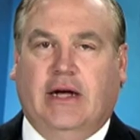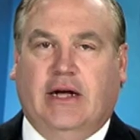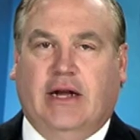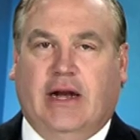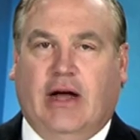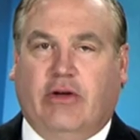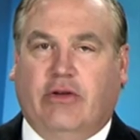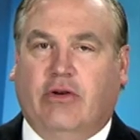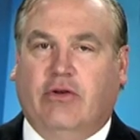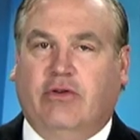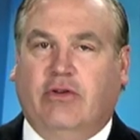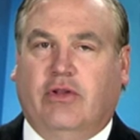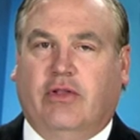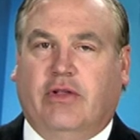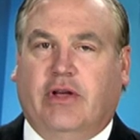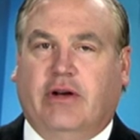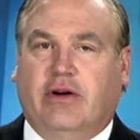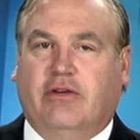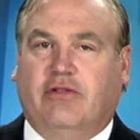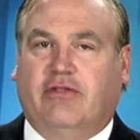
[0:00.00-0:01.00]
Now,
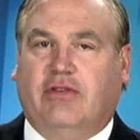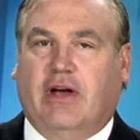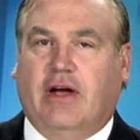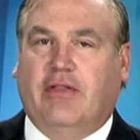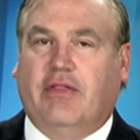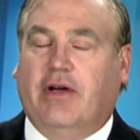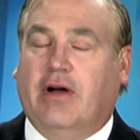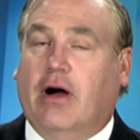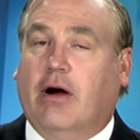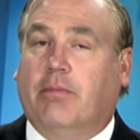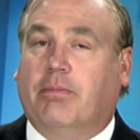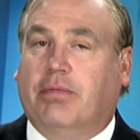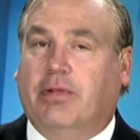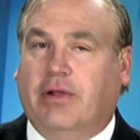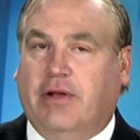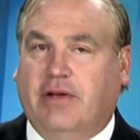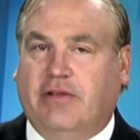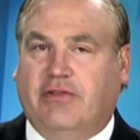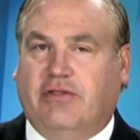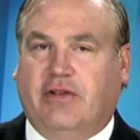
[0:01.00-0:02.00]
union leaders say they are
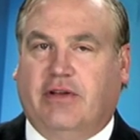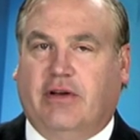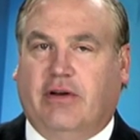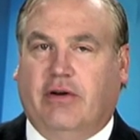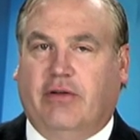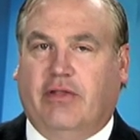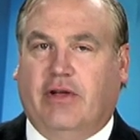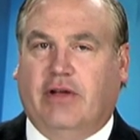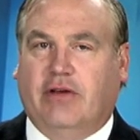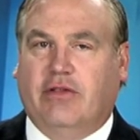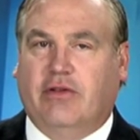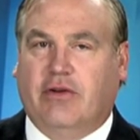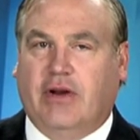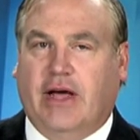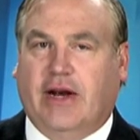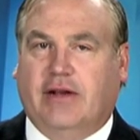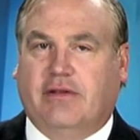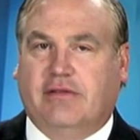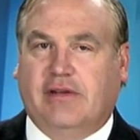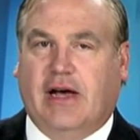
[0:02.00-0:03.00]
pleased to hear that
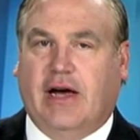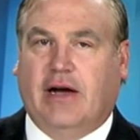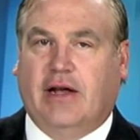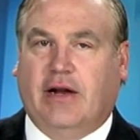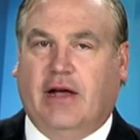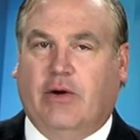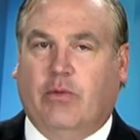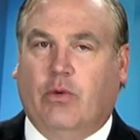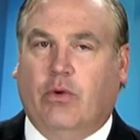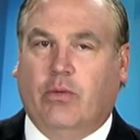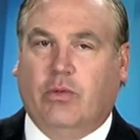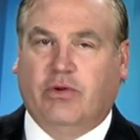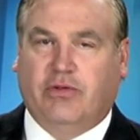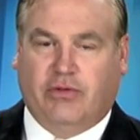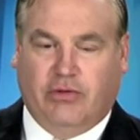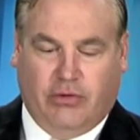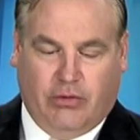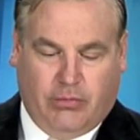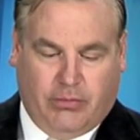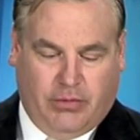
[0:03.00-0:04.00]
United Taconite will
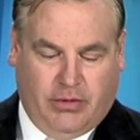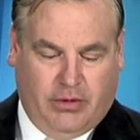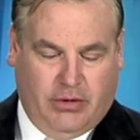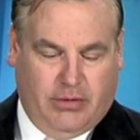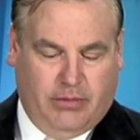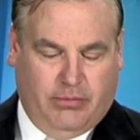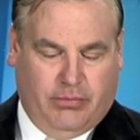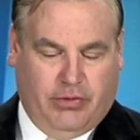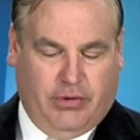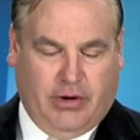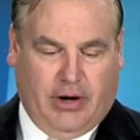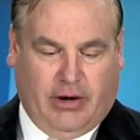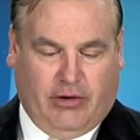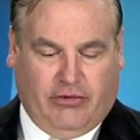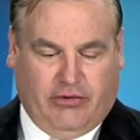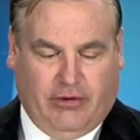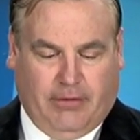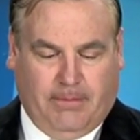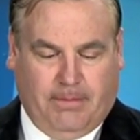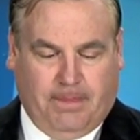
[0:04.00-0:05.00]
resume production.